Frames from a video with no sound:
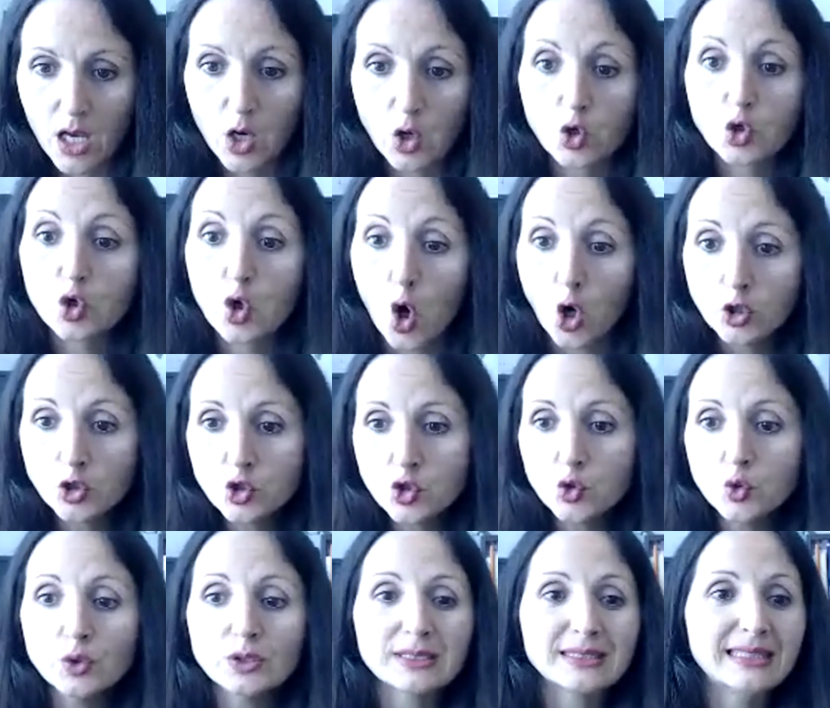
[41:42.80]

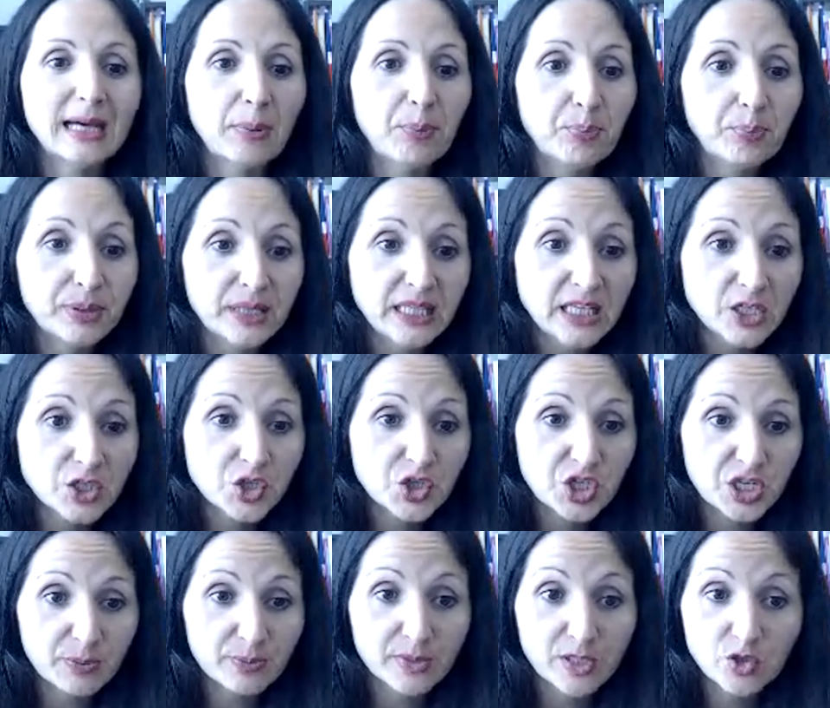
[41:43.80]
Hoću da
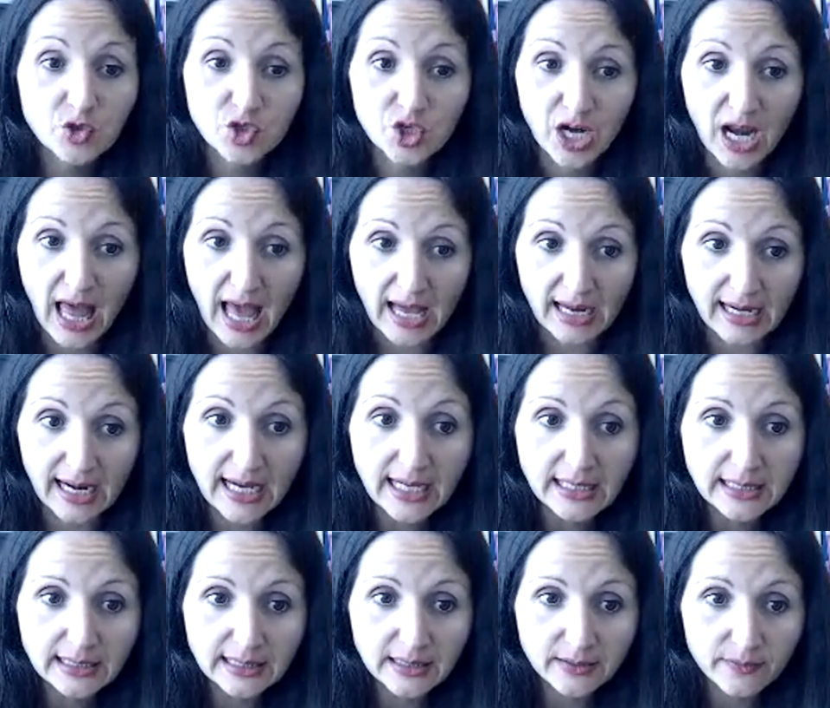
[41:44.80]
pišem
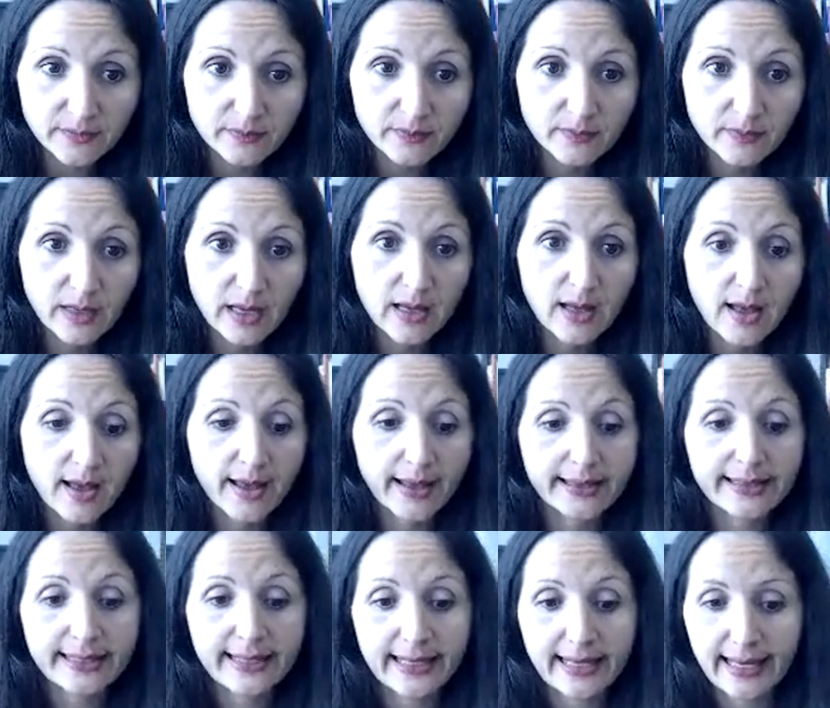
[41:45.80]
članak
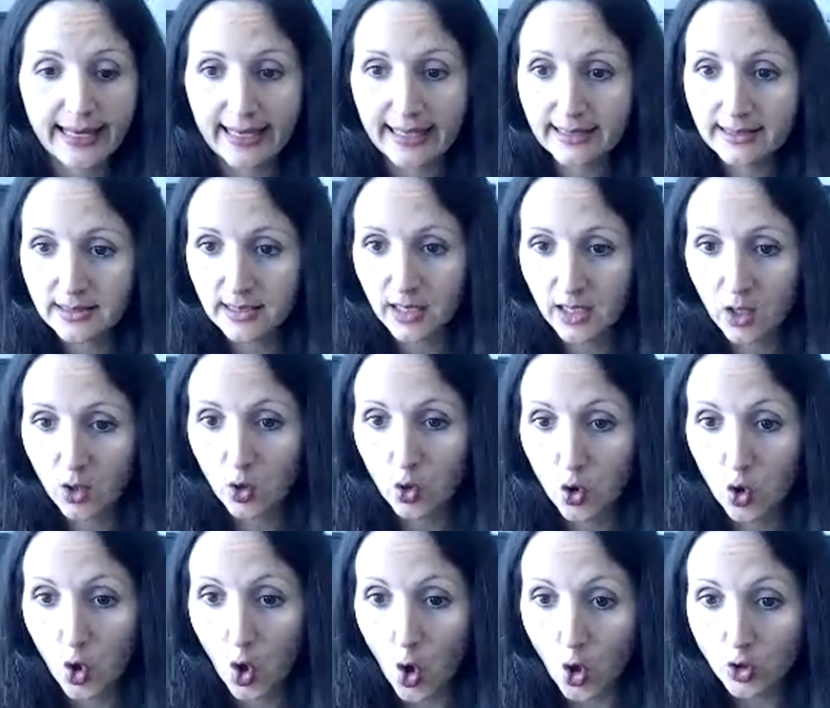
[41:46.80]
and
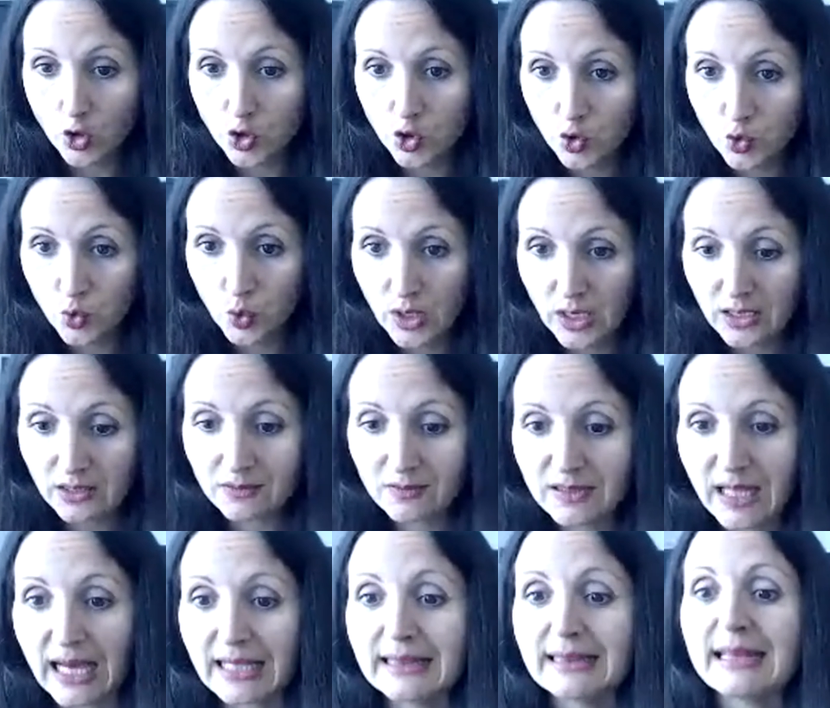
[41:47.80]
hoću
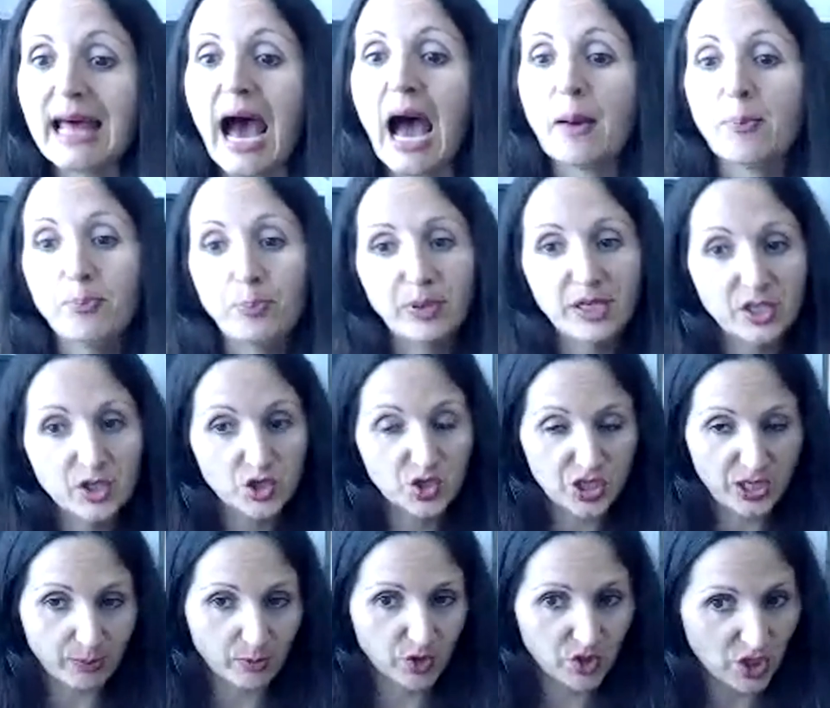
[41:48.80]
da
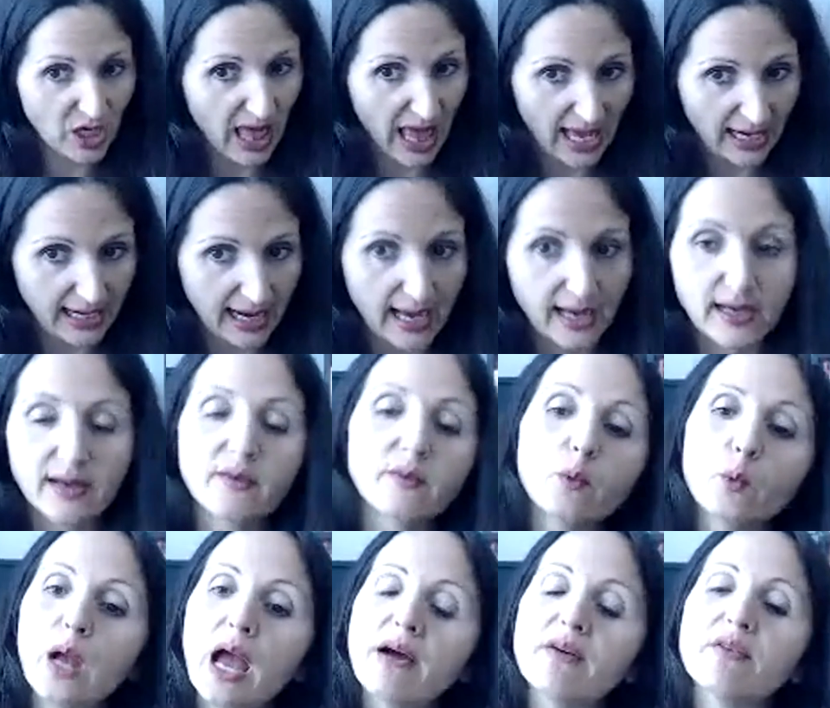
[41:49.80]
napišem članak.
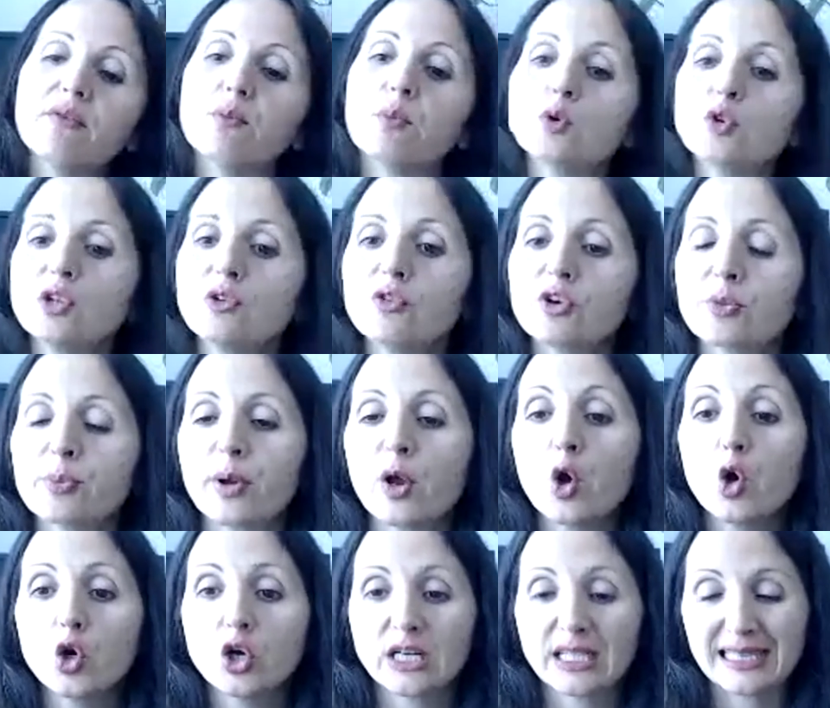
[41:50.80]
We have a modal verb
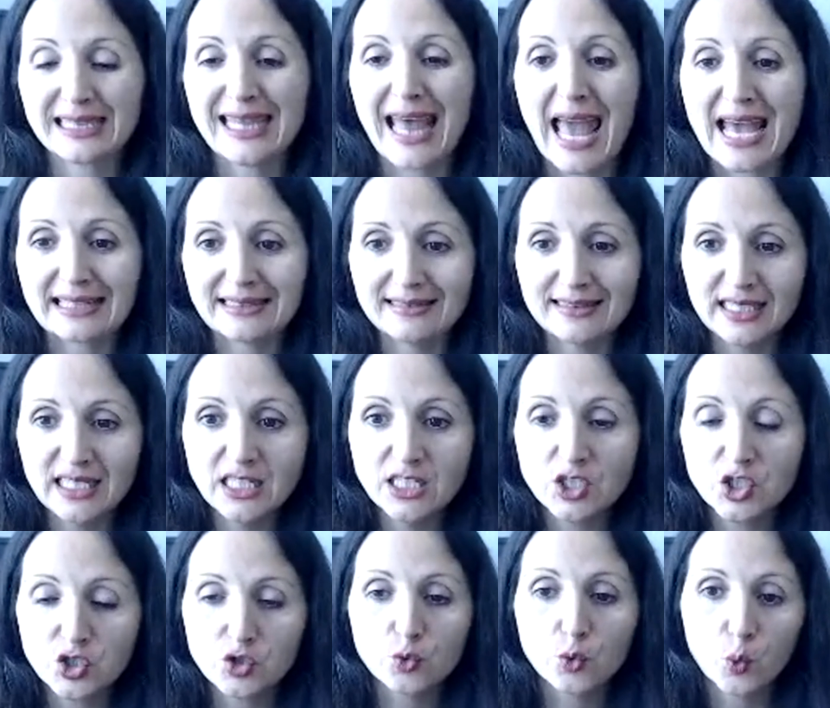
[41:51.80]

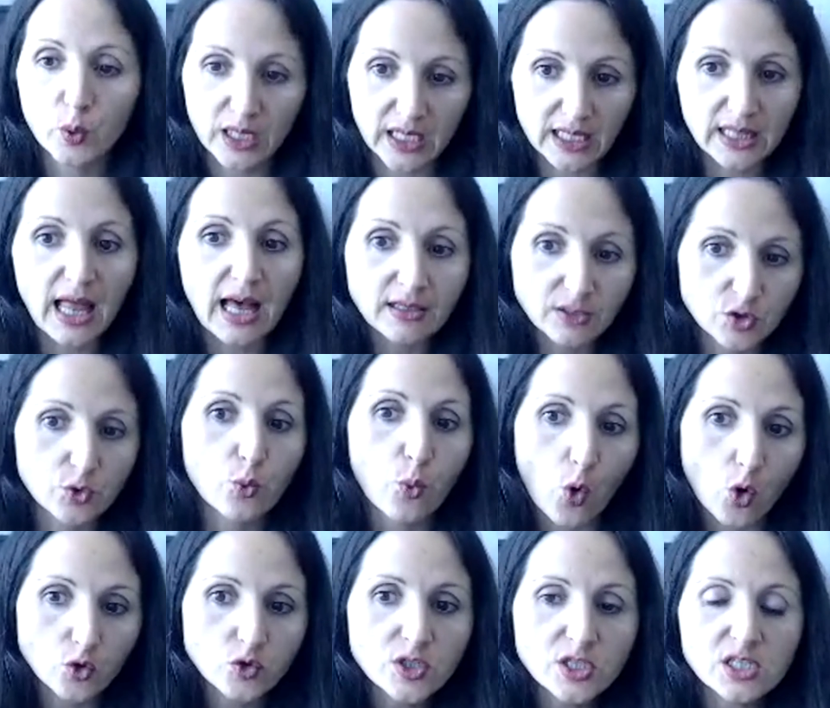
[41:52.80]
hteti, to will, to
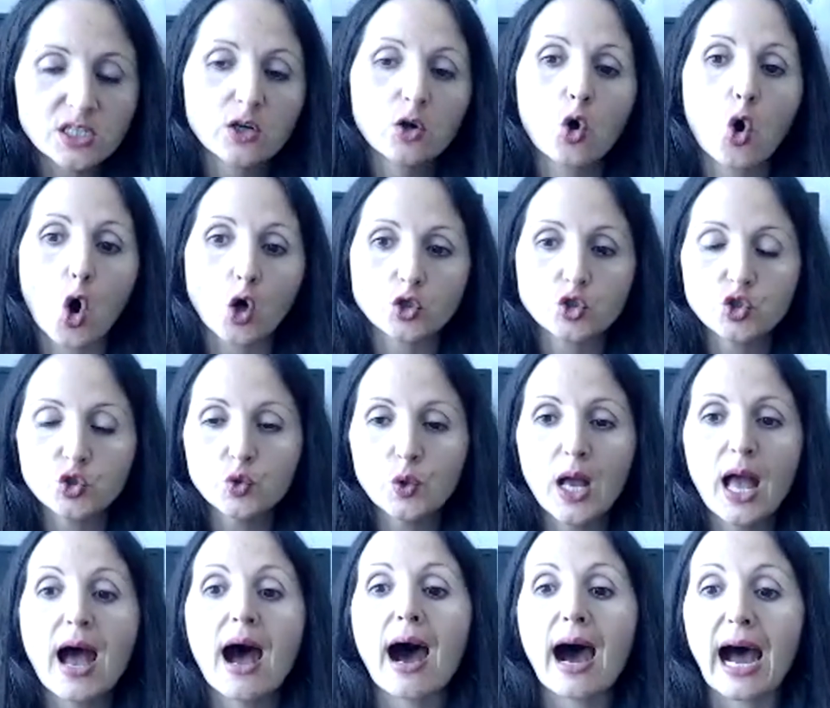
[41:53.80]
want, hoću,
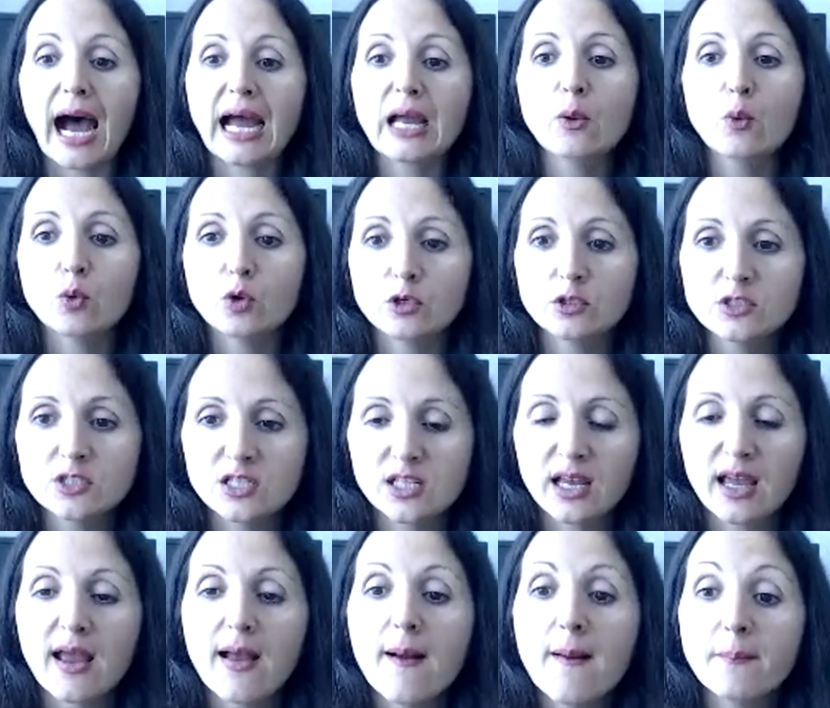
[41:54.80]
I want,
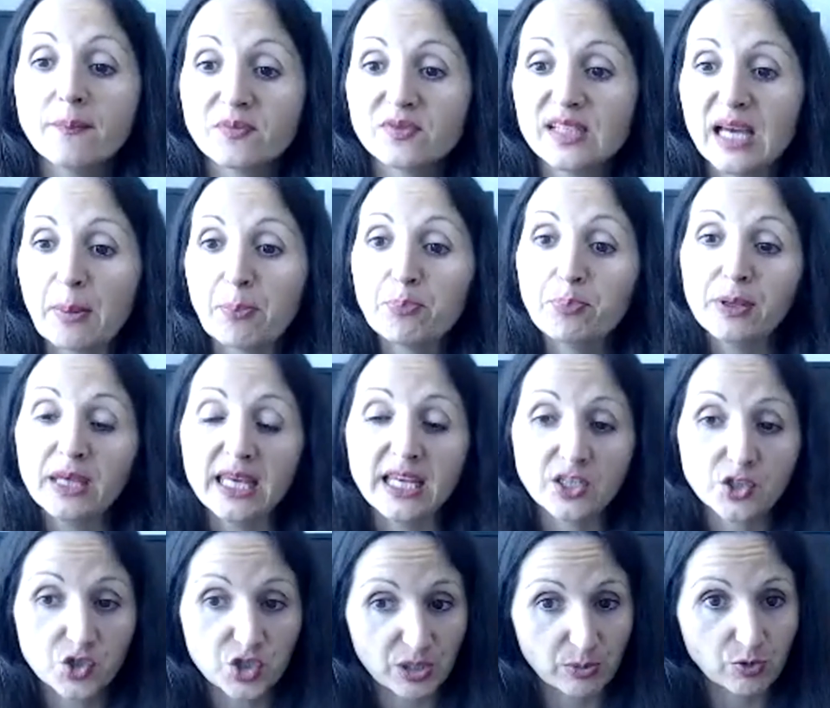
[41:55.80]
da
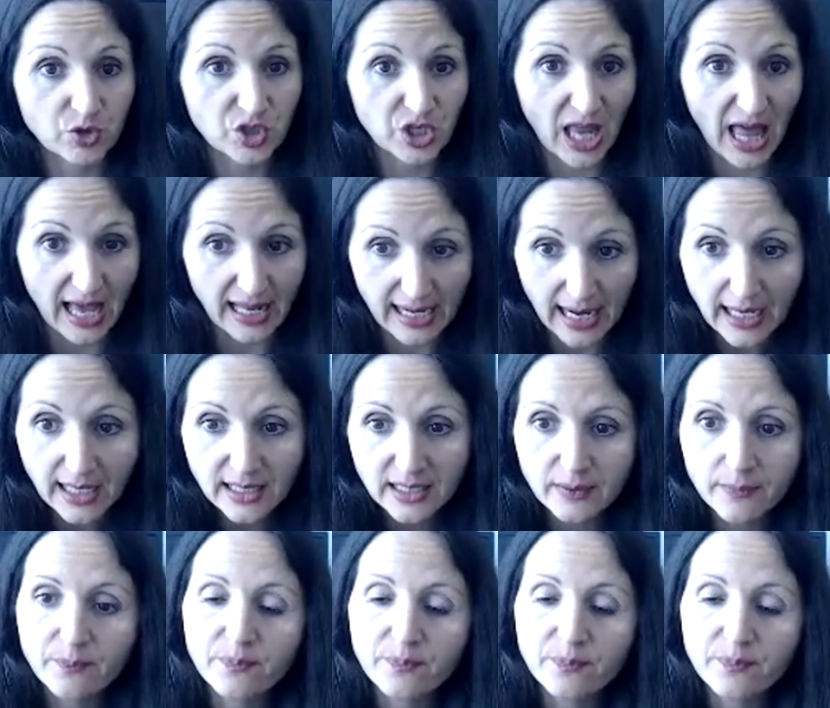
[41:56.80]
pišem članak,